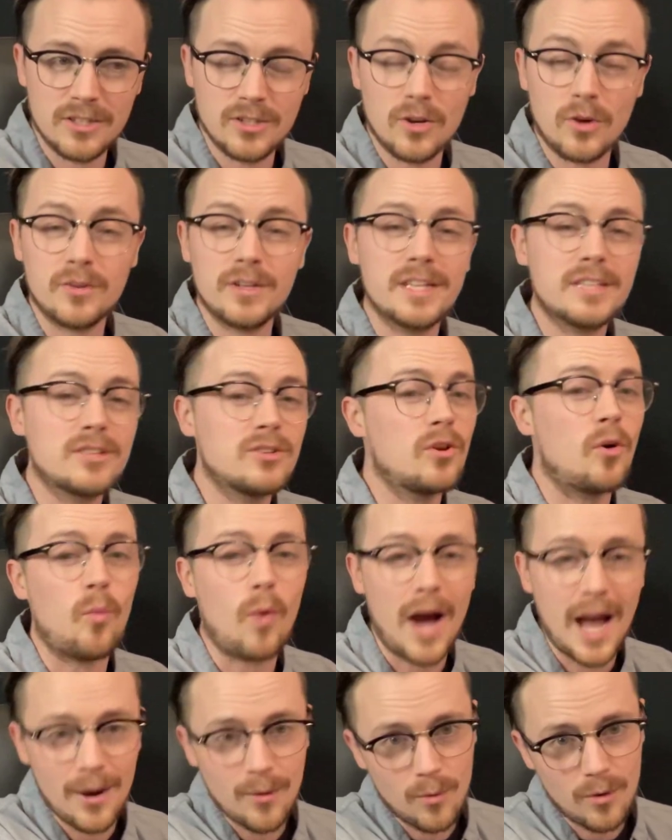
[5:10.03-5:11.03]
You don't need to know
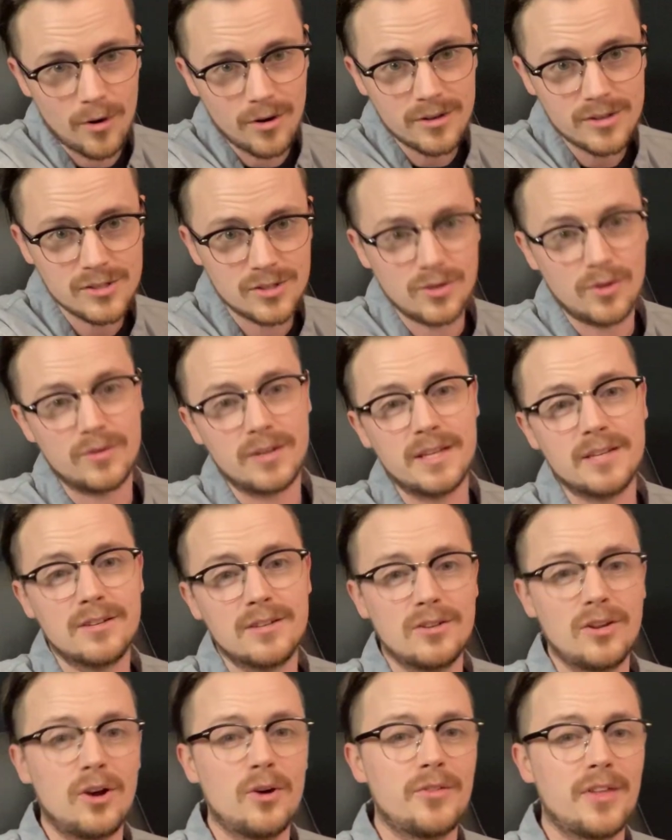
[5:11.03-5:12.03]
why it works. You don't need to
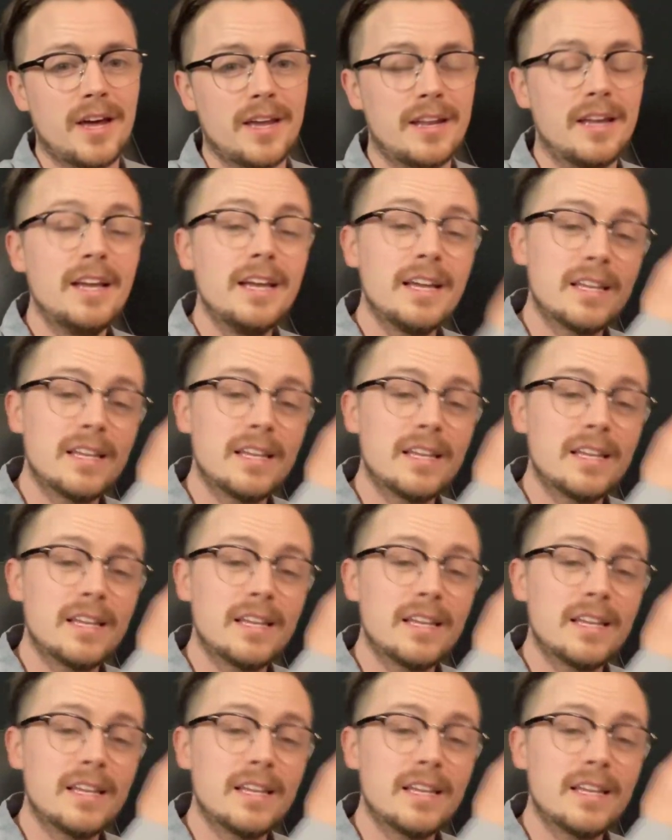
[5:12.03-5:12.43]
know that